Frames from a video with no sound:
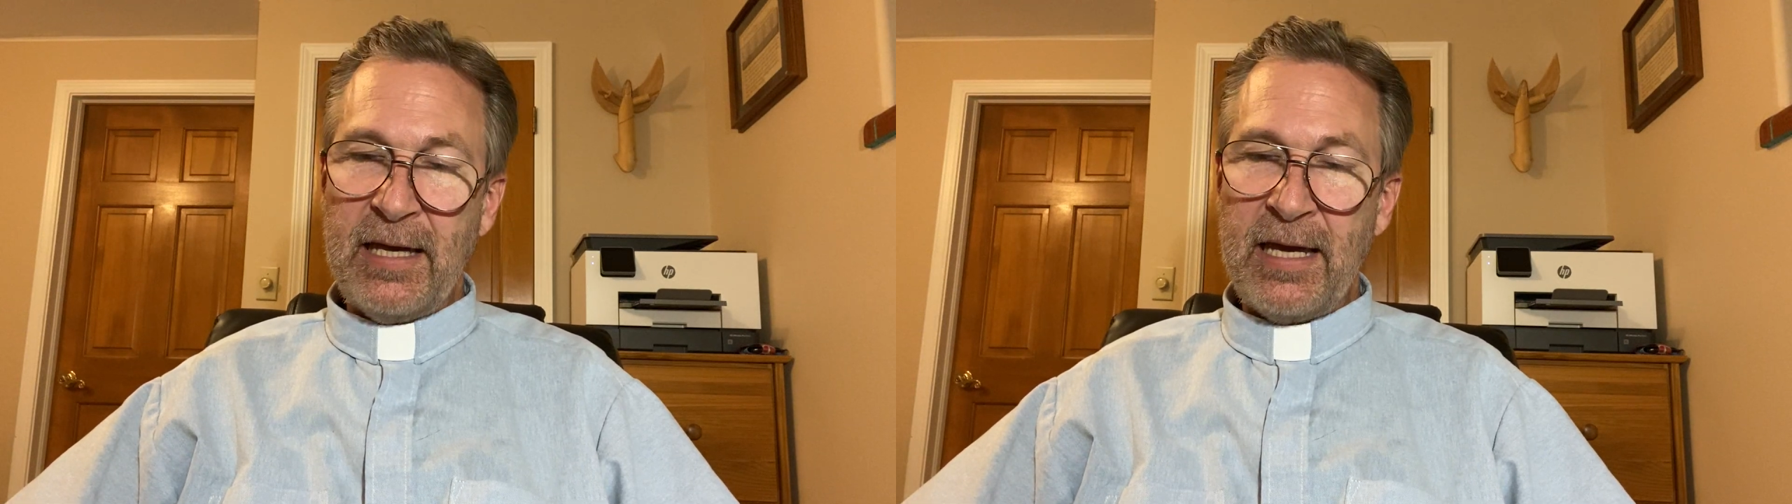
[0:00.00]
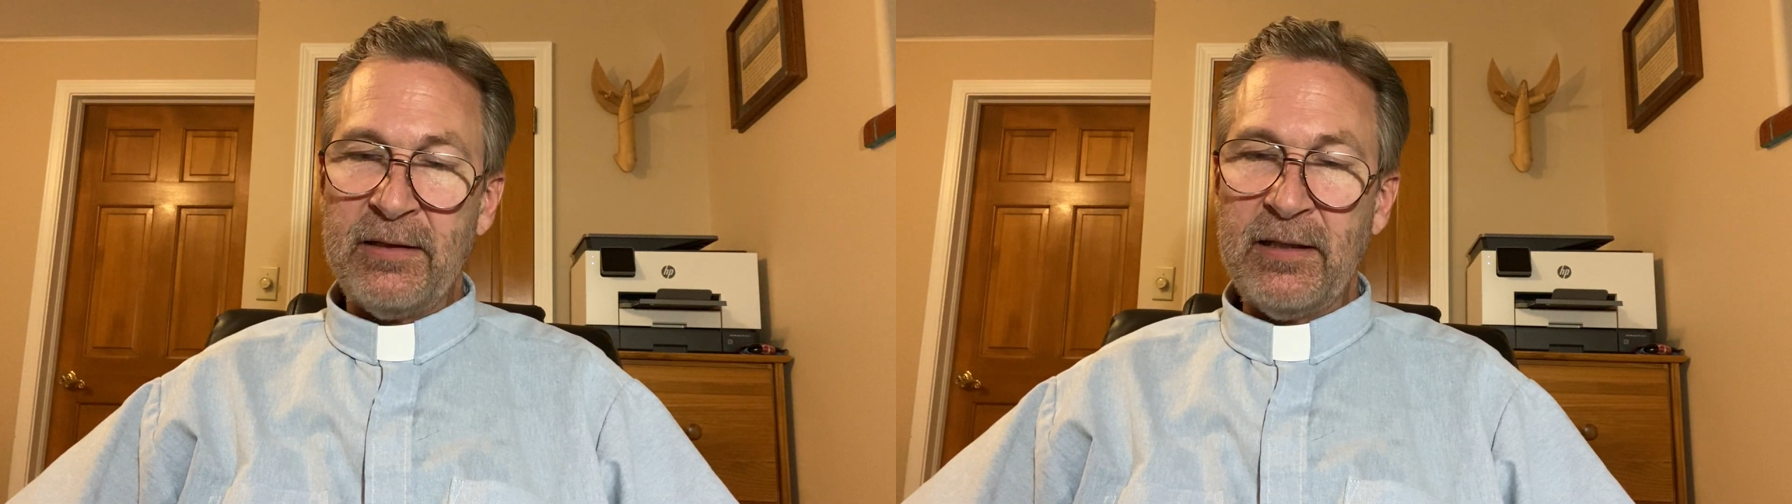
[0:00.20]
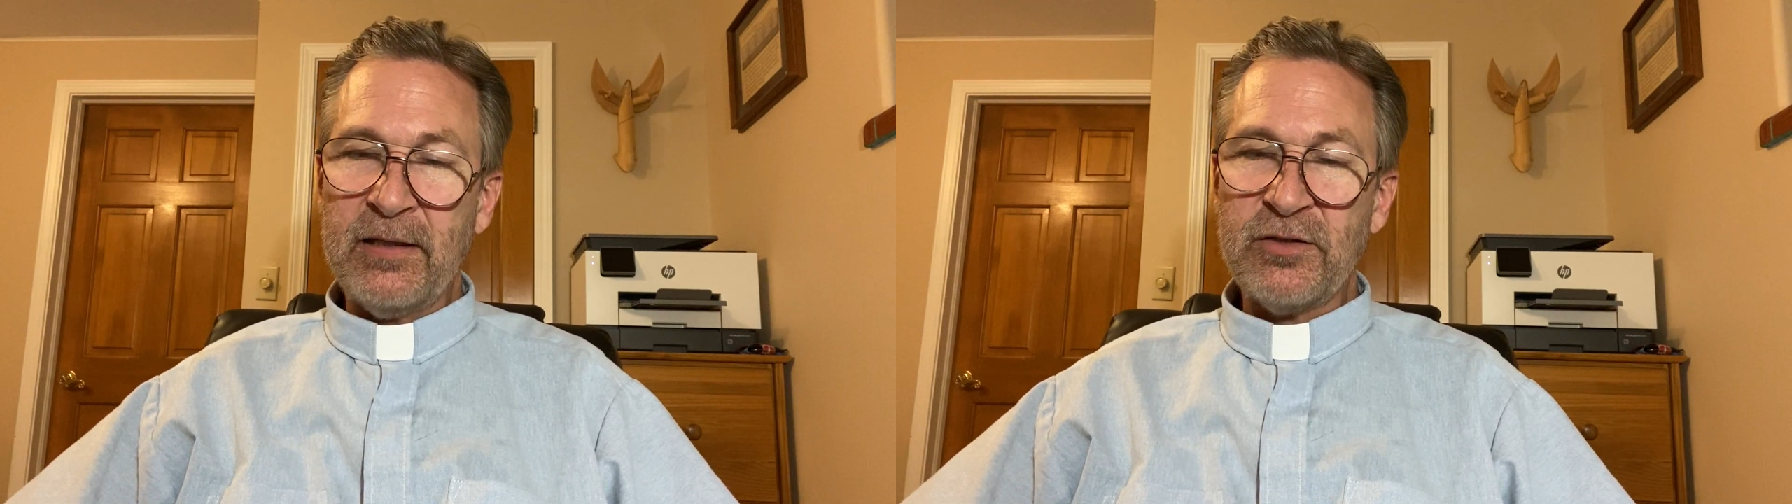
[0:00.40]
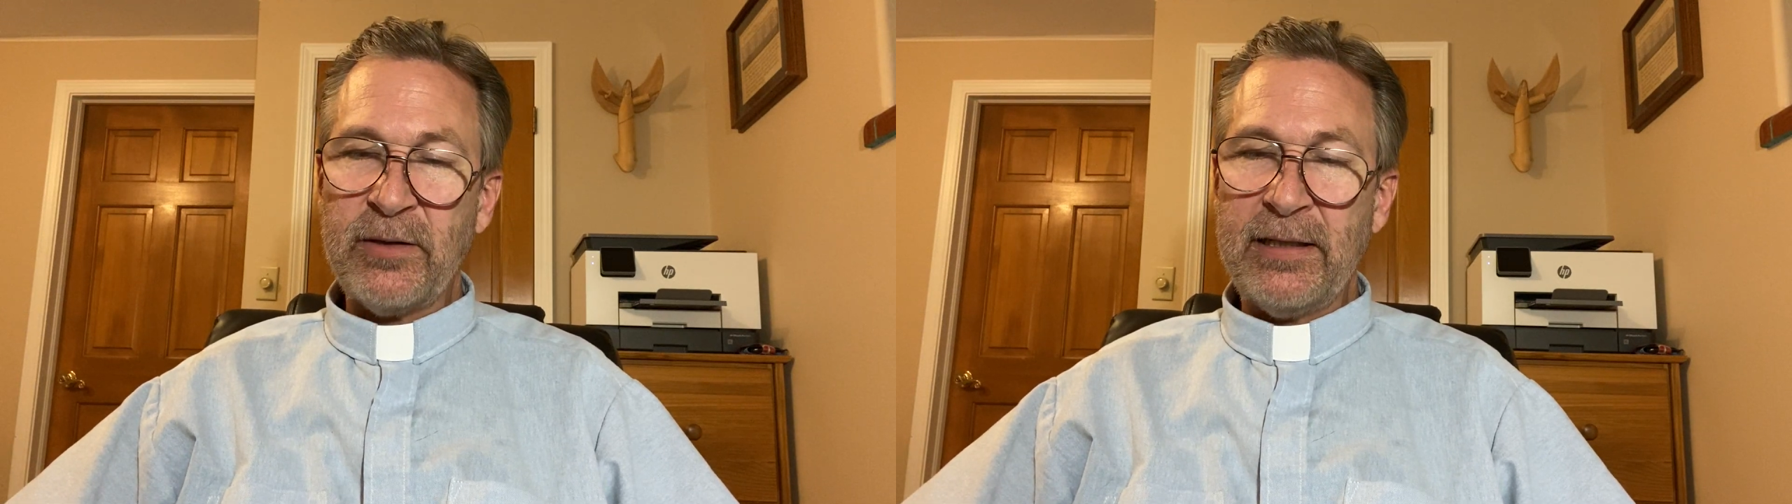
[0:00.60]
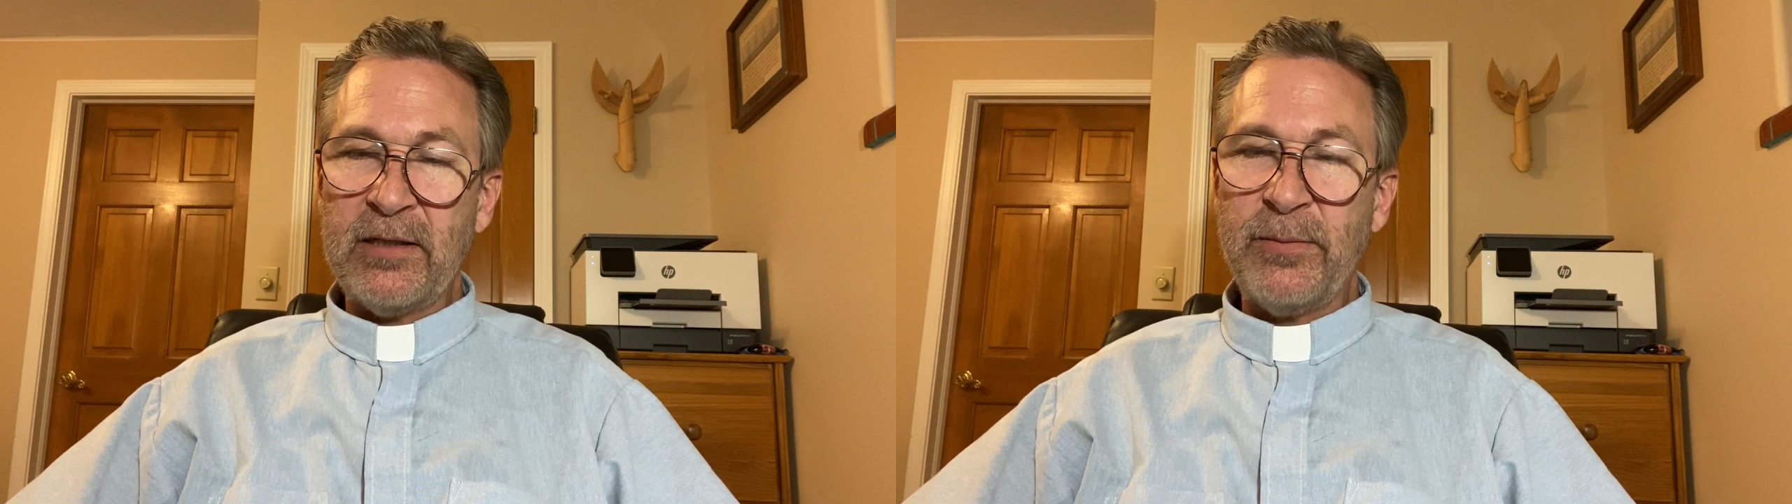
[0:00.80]
and
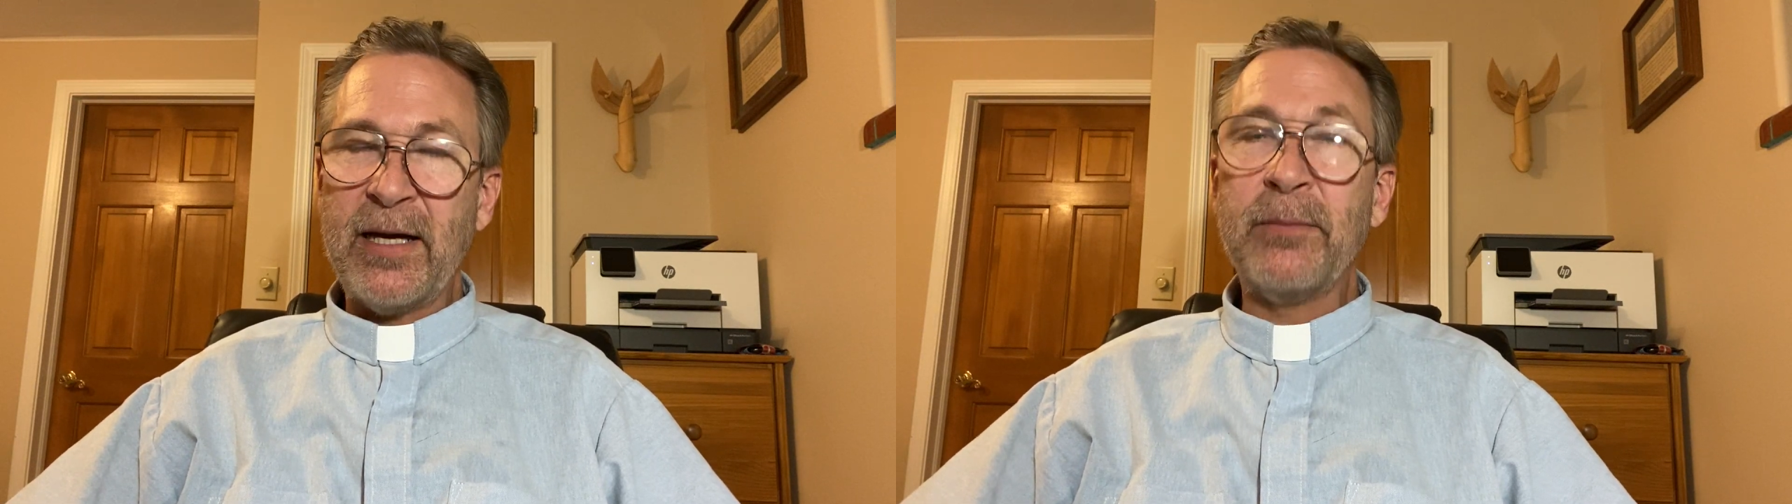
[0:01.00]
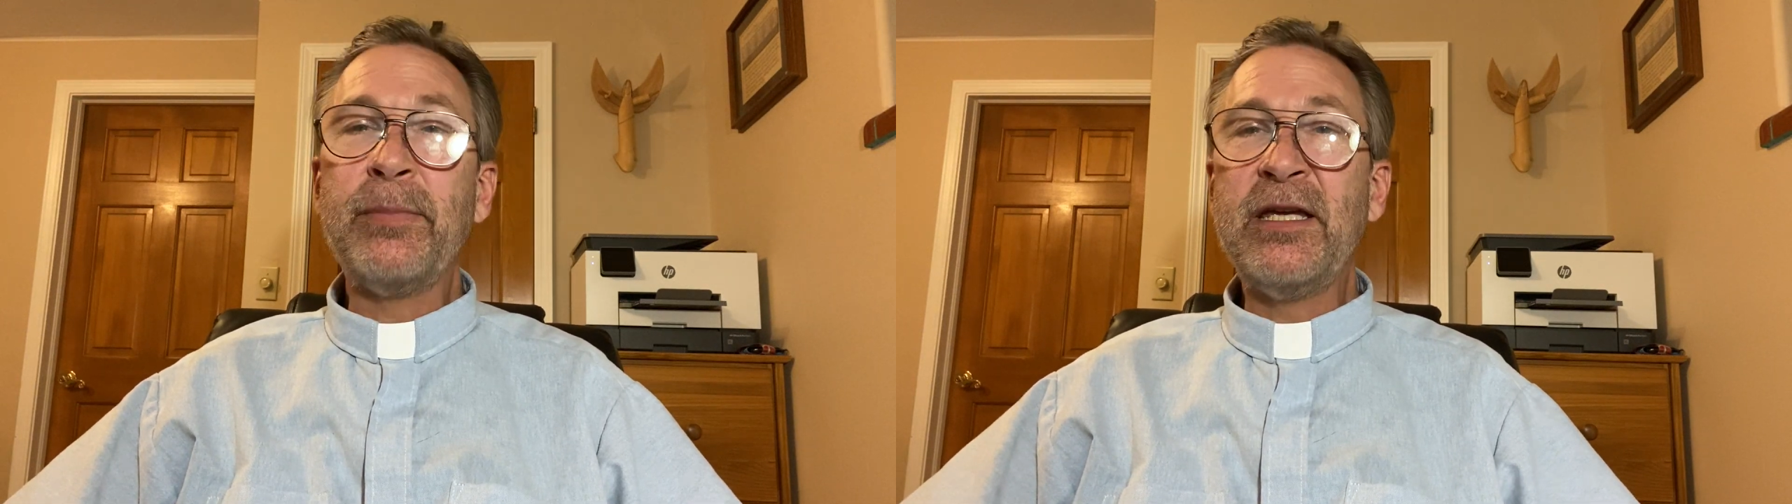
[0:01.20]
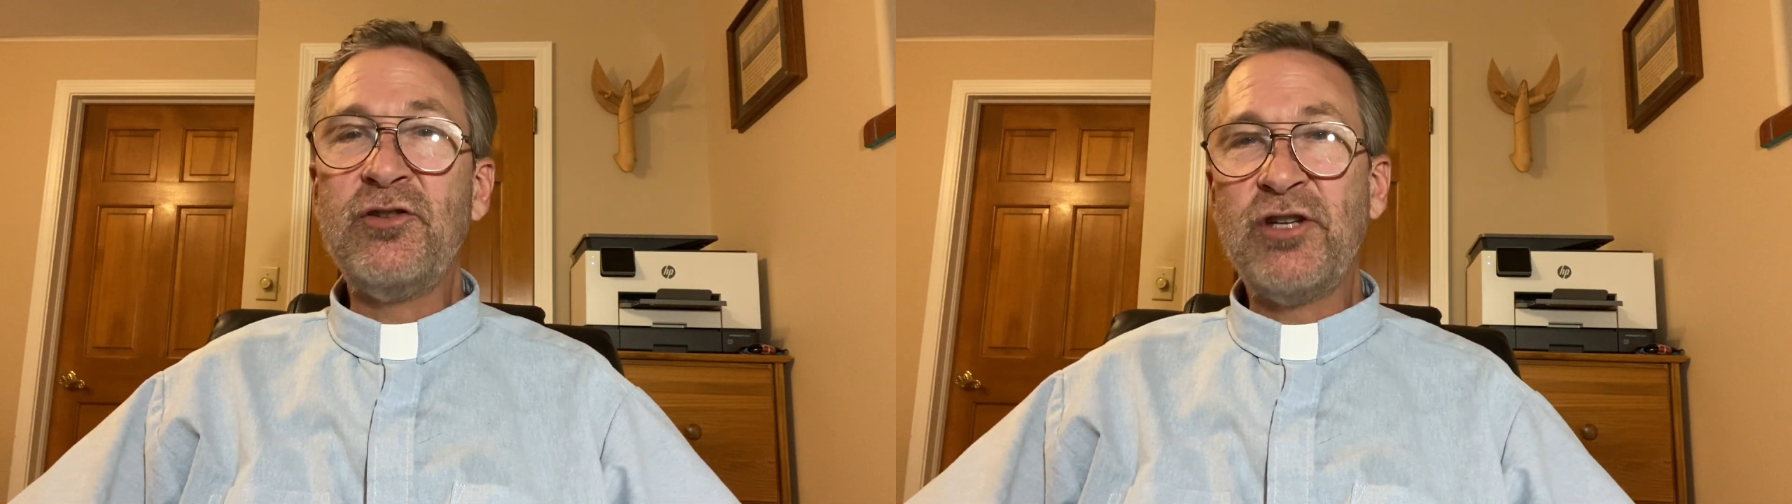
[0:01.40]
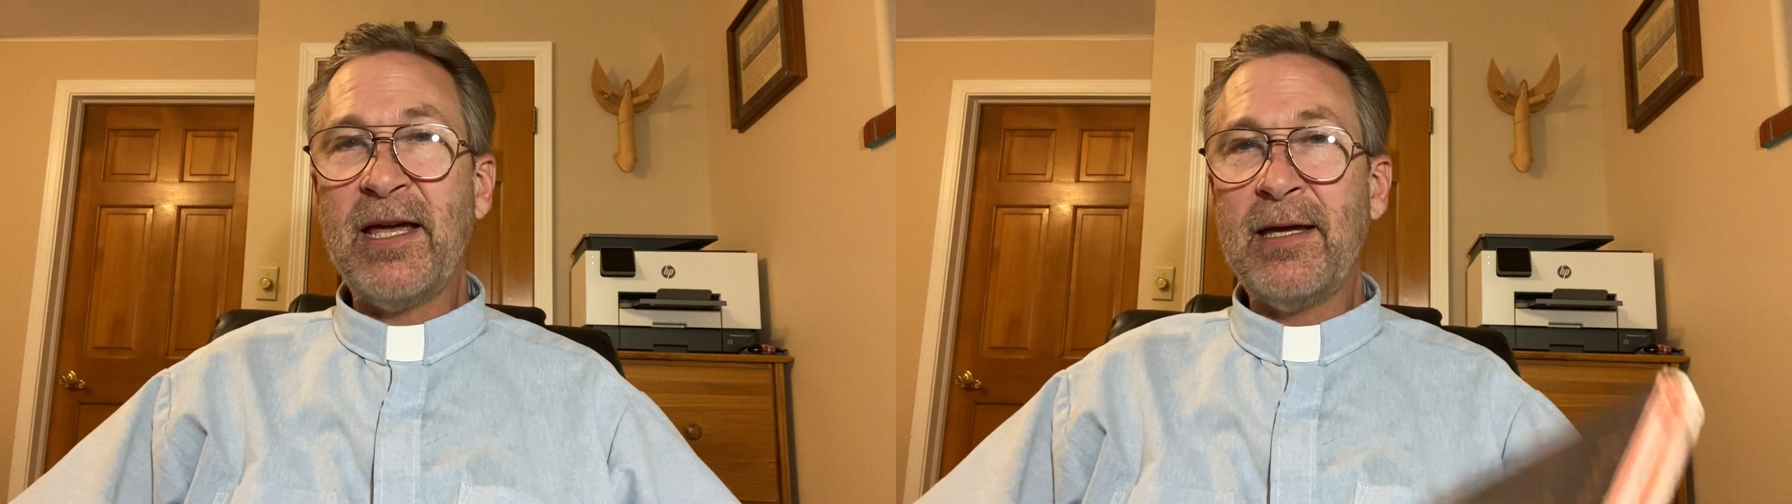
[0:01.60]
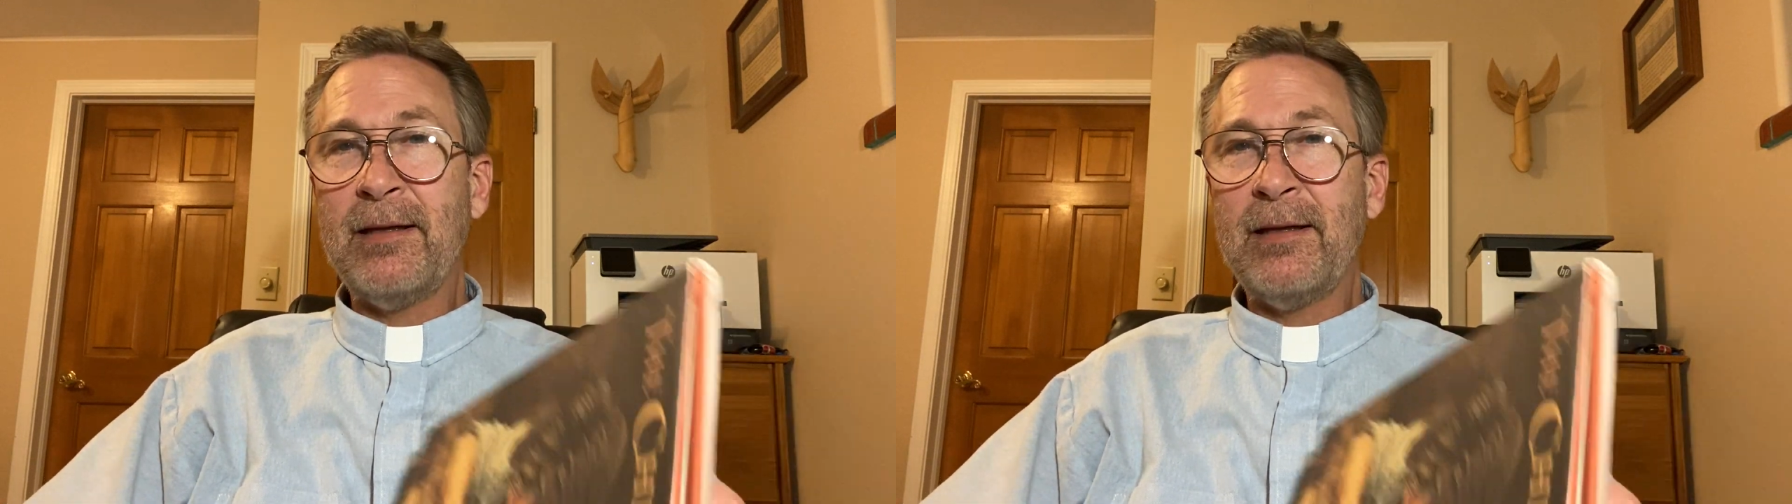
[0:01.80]
illustrated by P.J.